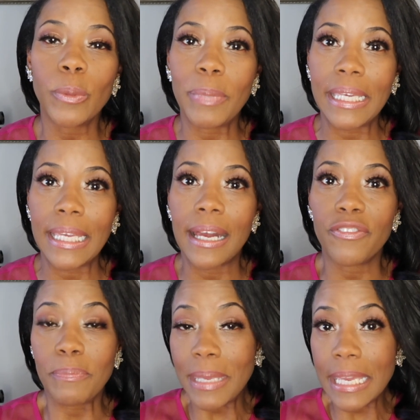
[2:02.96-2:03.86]
be of
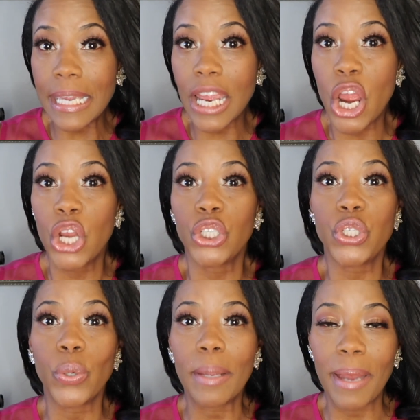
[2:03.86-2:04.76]
me
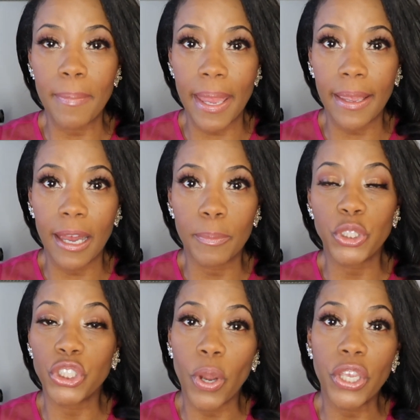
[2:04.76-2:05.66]
doing my makeup,
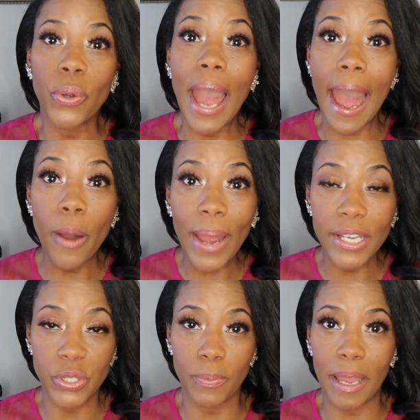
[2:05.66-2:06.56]
showing you how I
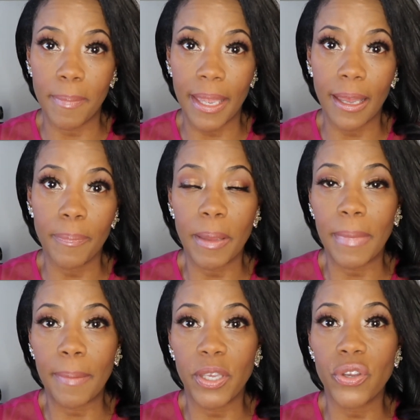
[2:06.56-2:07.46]
do my makeup, and
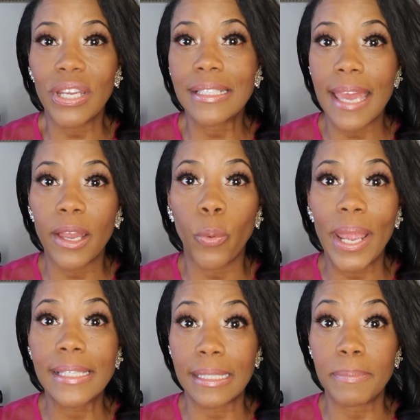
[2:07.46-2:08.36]
maybe you can take
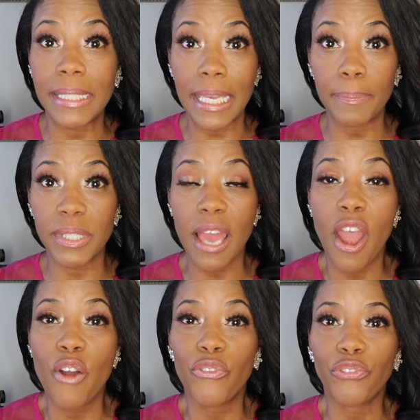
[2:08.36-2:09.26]
away some tips
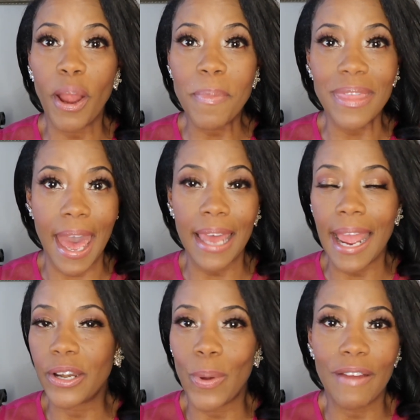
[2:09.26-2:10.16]
from that. I
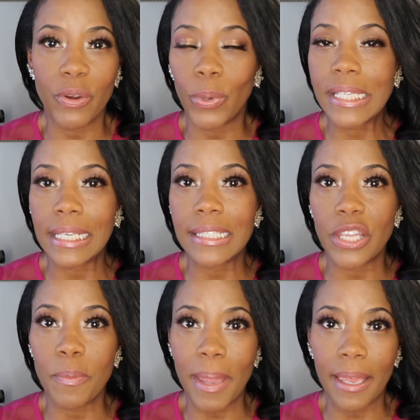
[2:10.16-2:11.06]
know everyone does
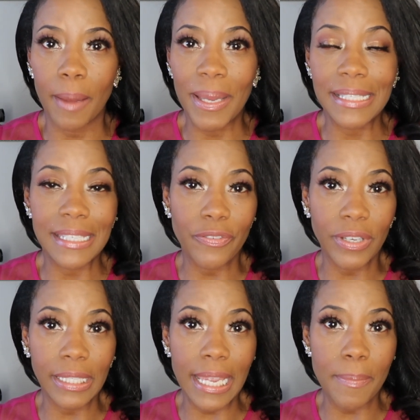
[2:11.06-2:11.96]
their makeup
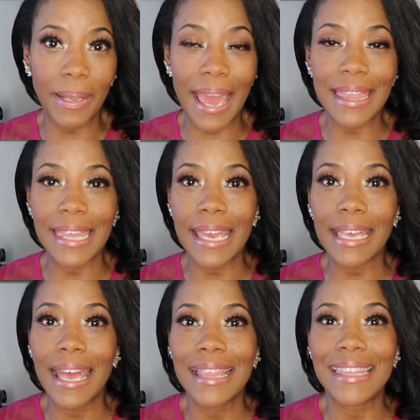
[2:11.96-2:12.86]
differently, but I
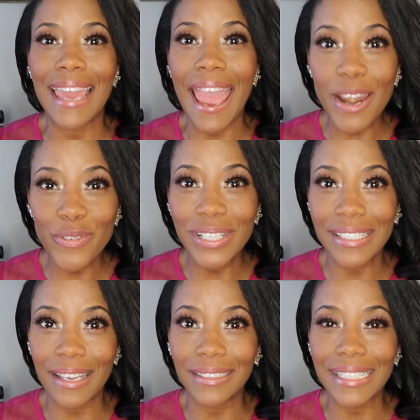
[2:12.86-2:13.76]
think the end
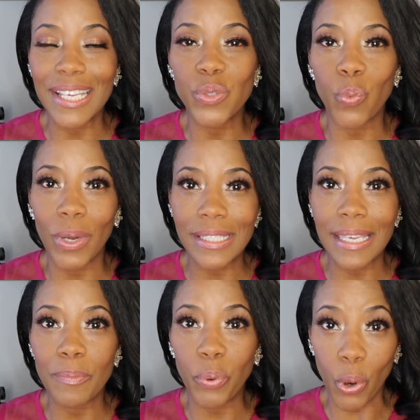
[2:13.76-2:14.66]
result is what's
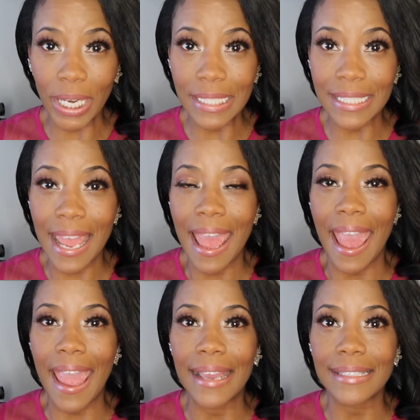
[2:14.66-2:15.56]
important,
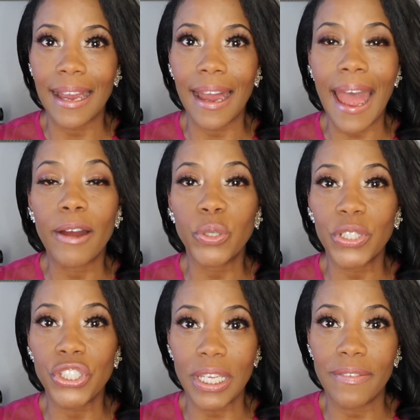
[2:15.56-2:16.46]
and how to
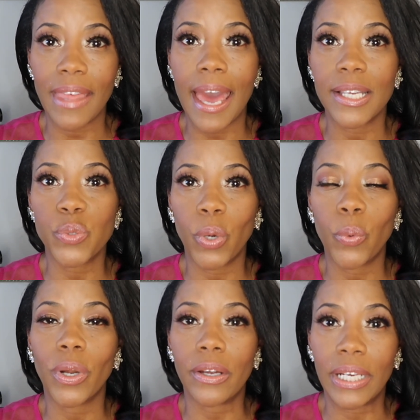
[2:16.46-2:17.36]
achieve that is what
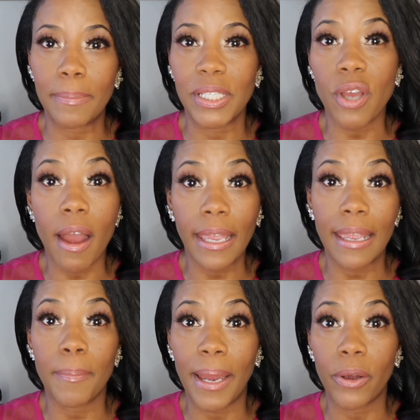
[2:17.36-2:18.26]
we're going to be talking
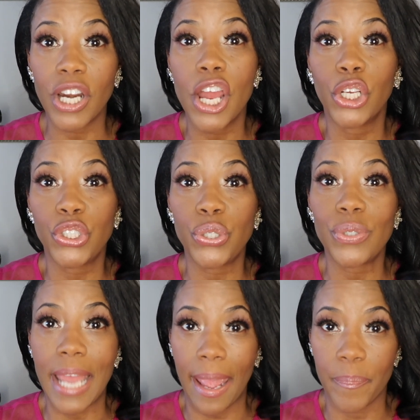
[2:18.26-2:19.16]
about
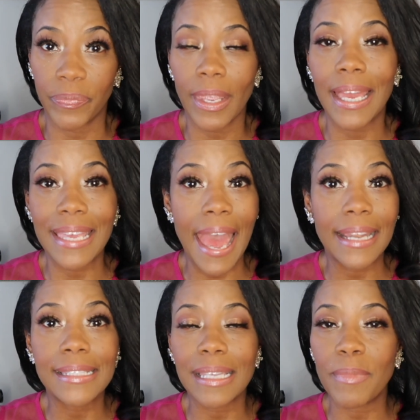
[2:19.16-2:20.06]
today.
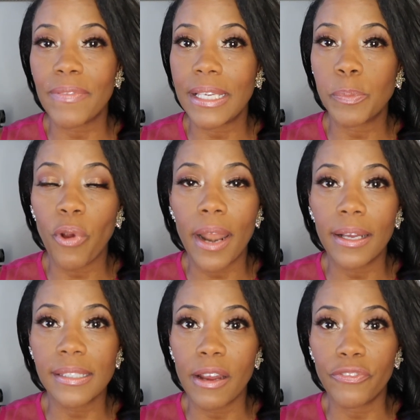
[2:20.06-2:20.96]
Again, some of these
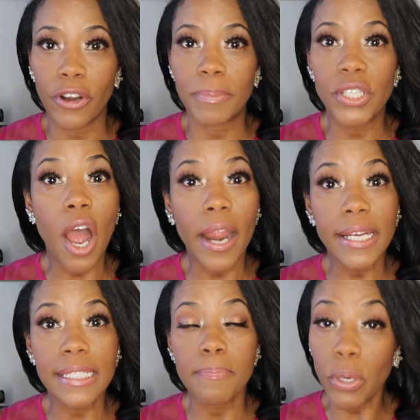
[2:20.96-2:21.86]
products are from
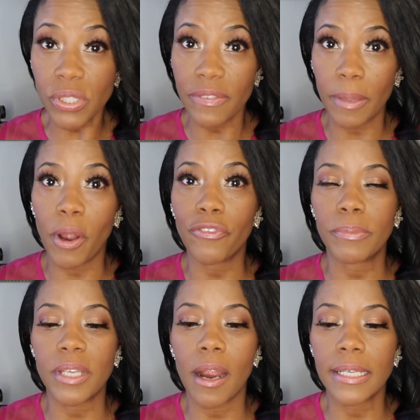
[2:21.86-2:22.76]
Tarte. Most of them are from
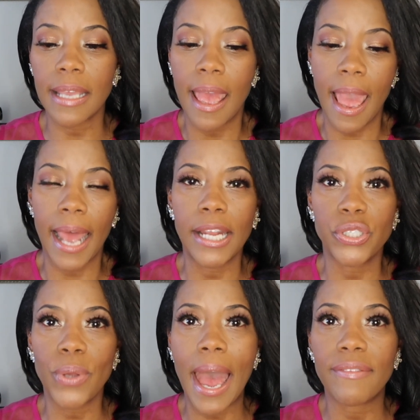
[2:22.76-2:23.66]
Tarte. And I
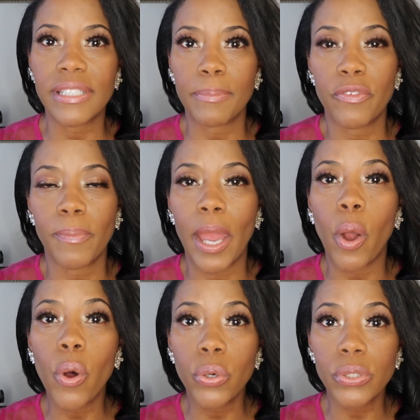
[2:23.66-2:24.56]
do have some of my
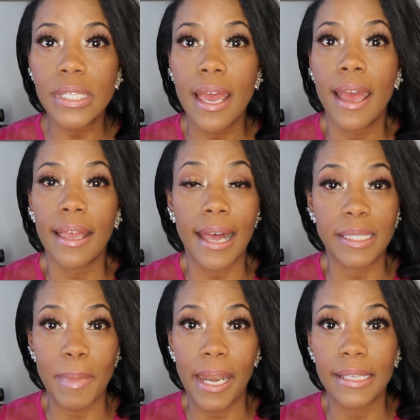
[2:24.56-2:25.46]
old
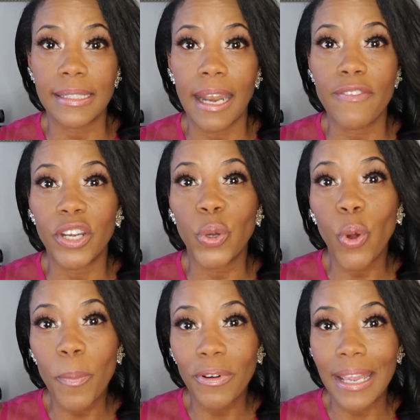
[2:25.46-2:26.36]
cosmetics that I've
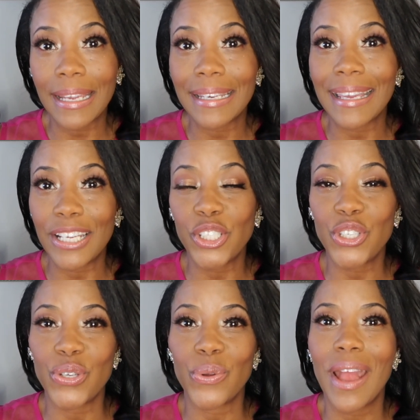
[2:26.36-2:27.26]
incorporated
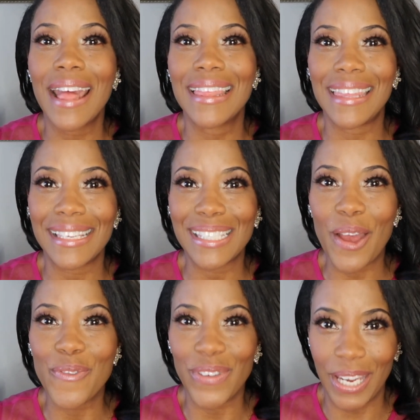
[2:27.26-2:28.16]
into this
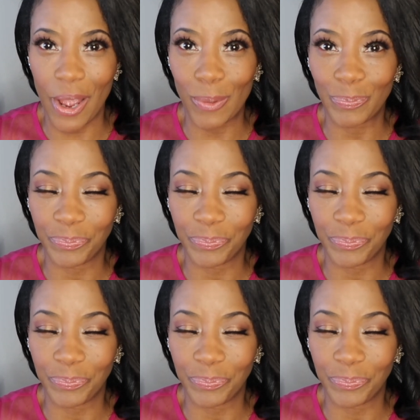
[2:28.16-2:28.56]
video.